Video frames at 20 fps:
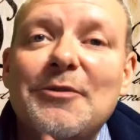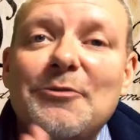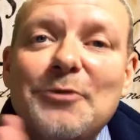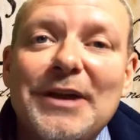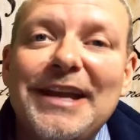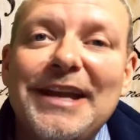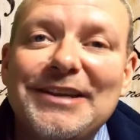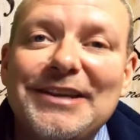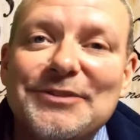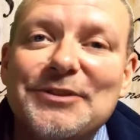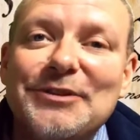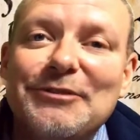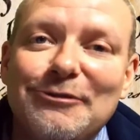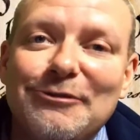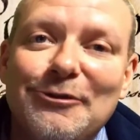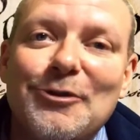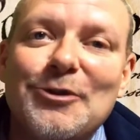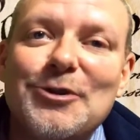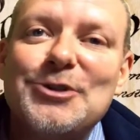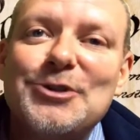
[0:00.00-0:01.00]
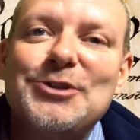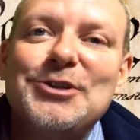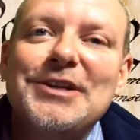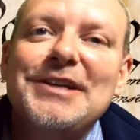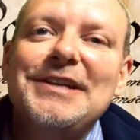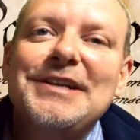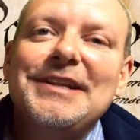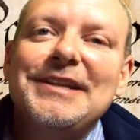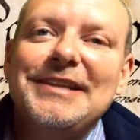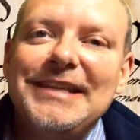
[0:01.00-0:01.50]
way to enforce
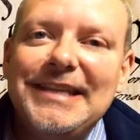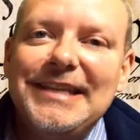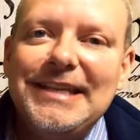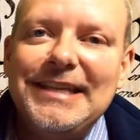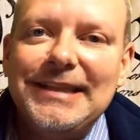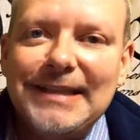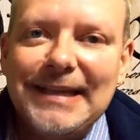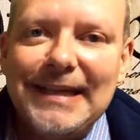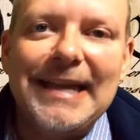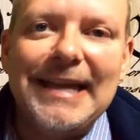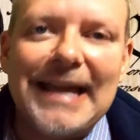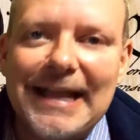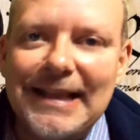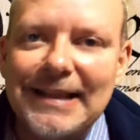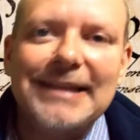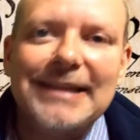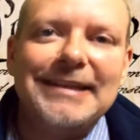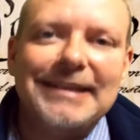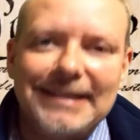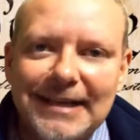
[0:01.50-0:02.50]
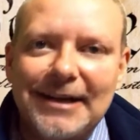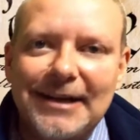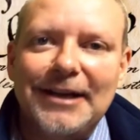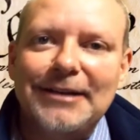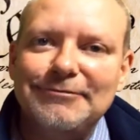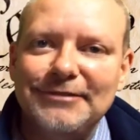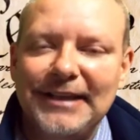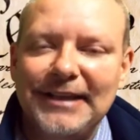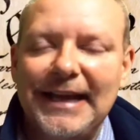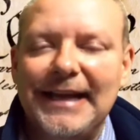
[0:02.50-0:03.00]
the illegality
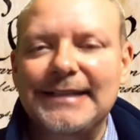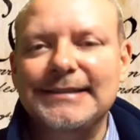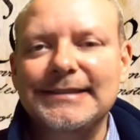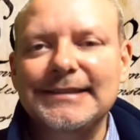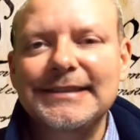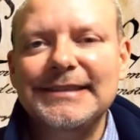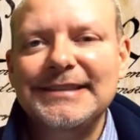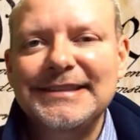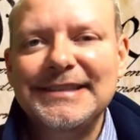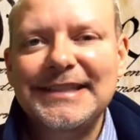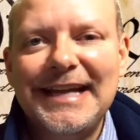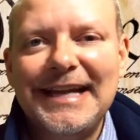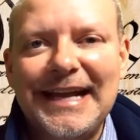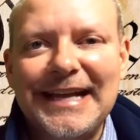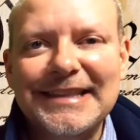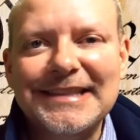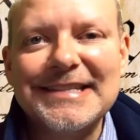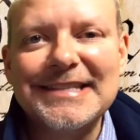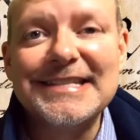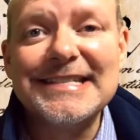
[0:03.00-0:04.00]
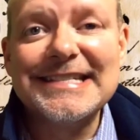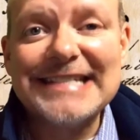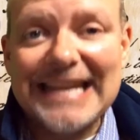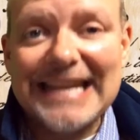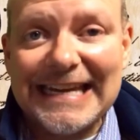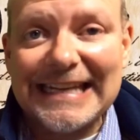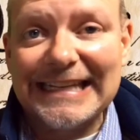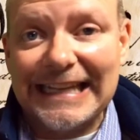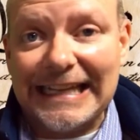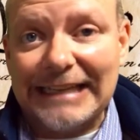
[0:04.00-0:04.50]
of that at the
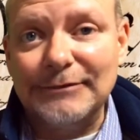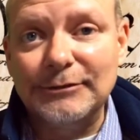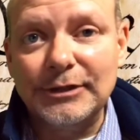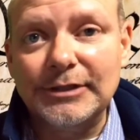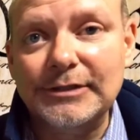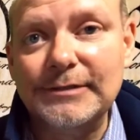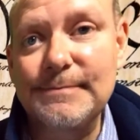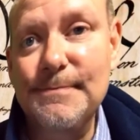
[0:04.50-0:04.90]
state level.